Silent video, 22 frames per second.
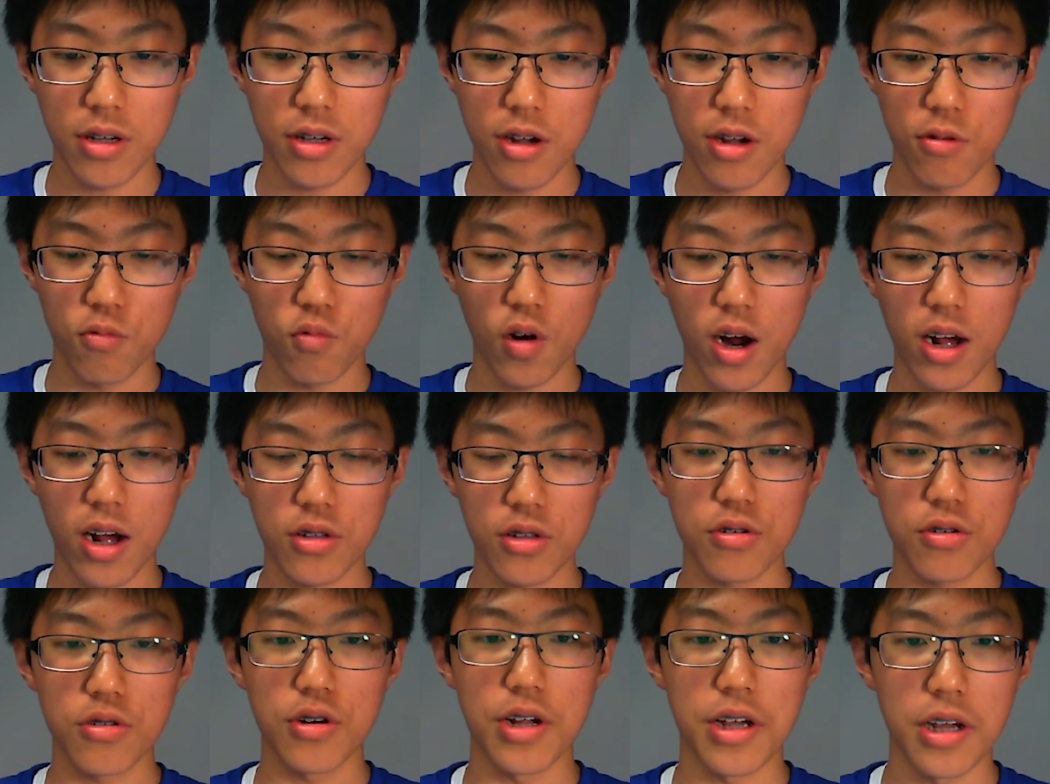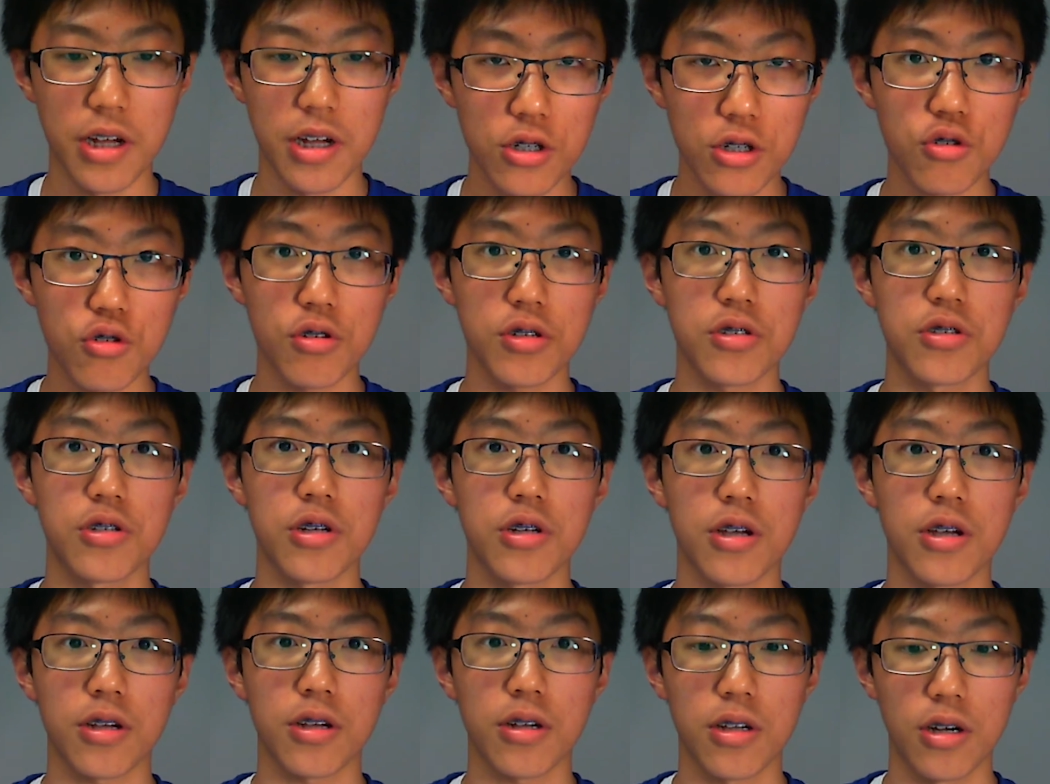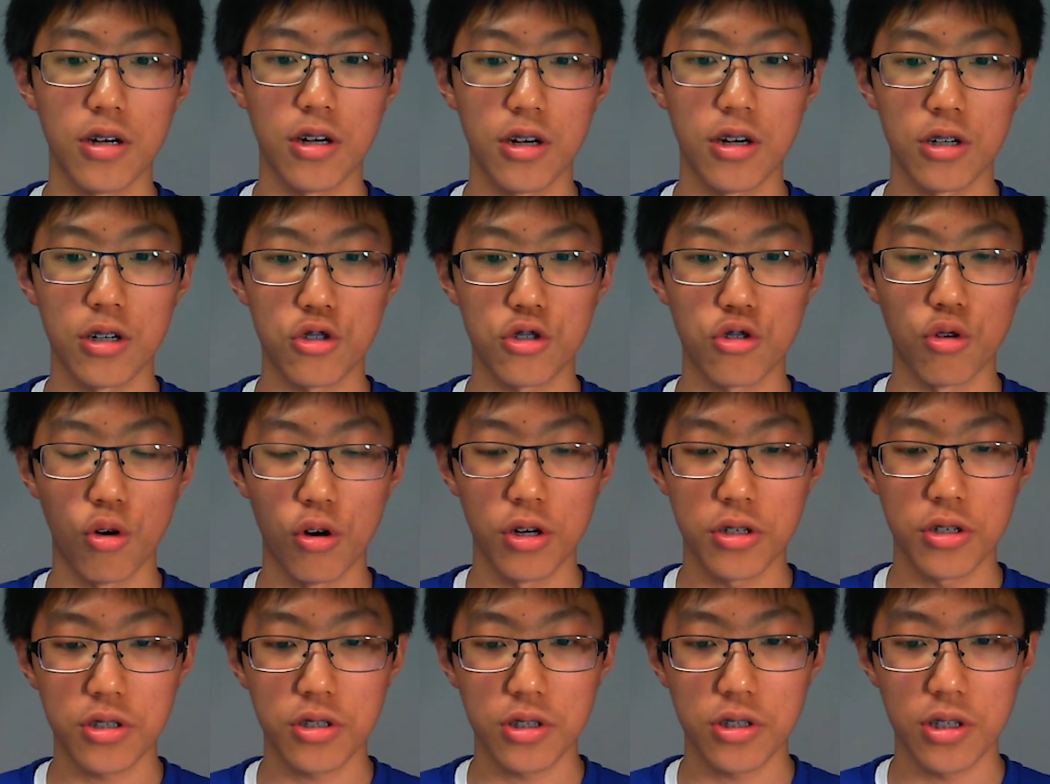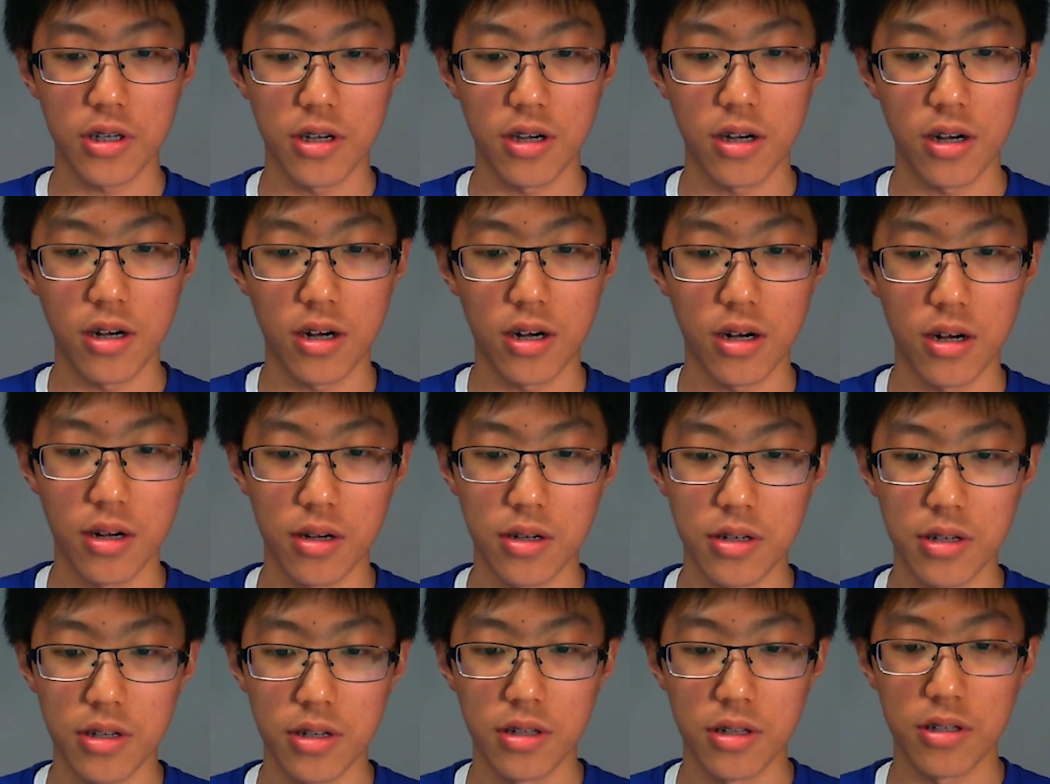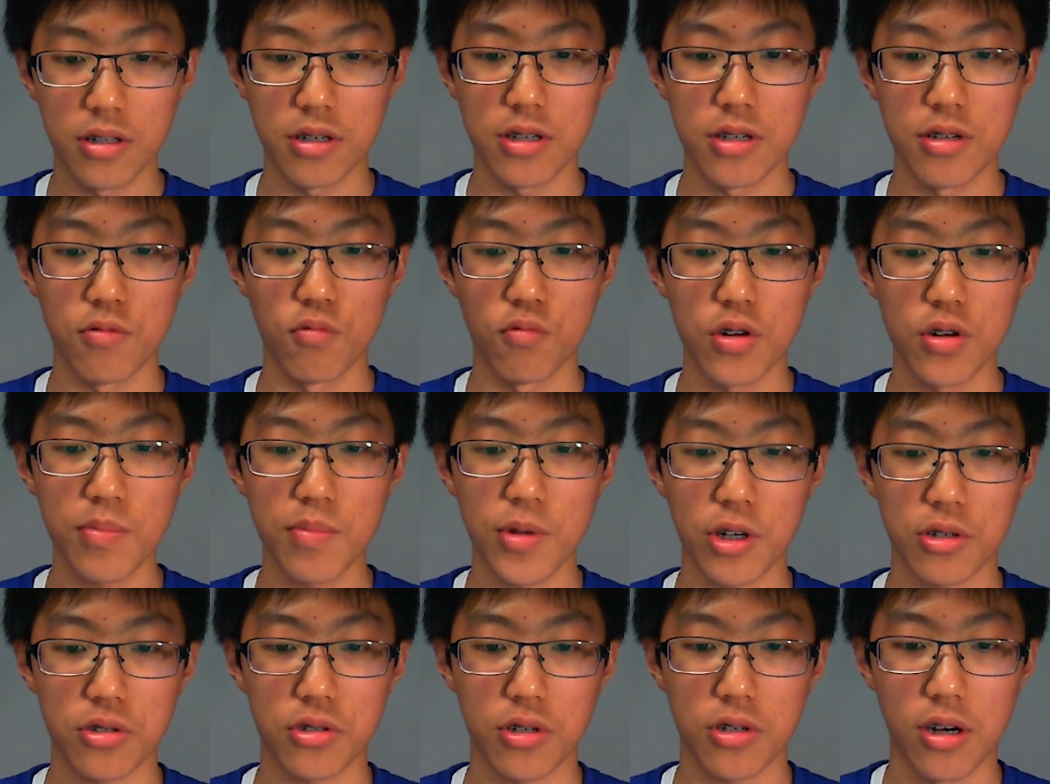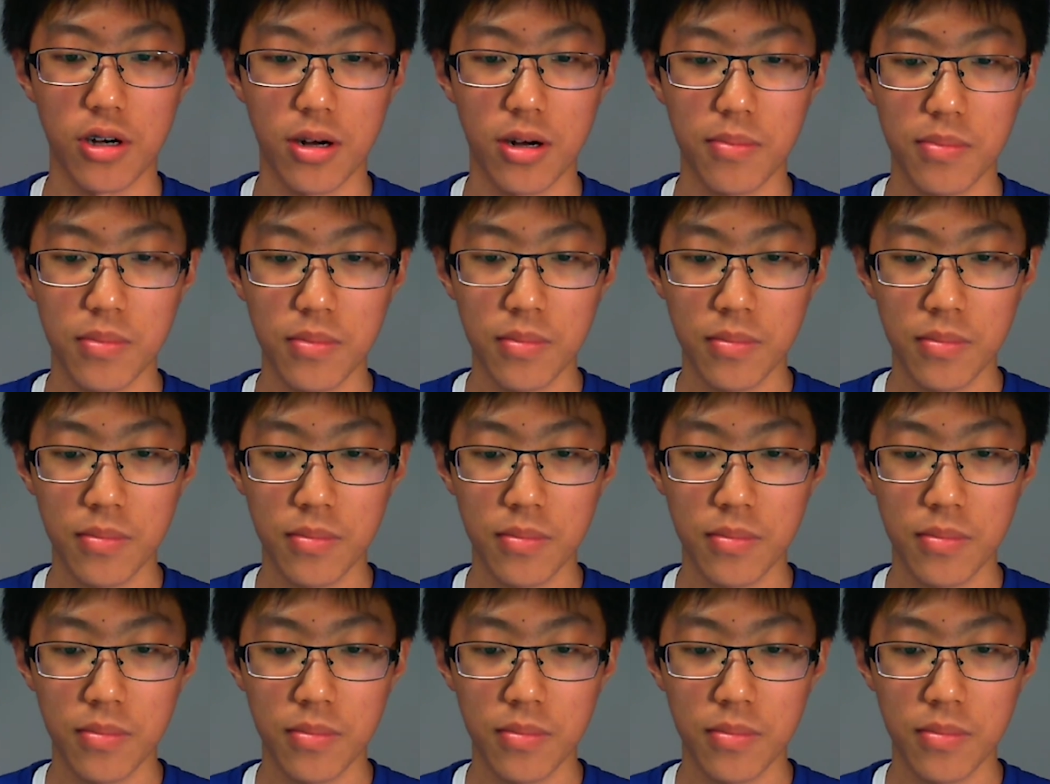A rather interesting choice in the Remix Cup,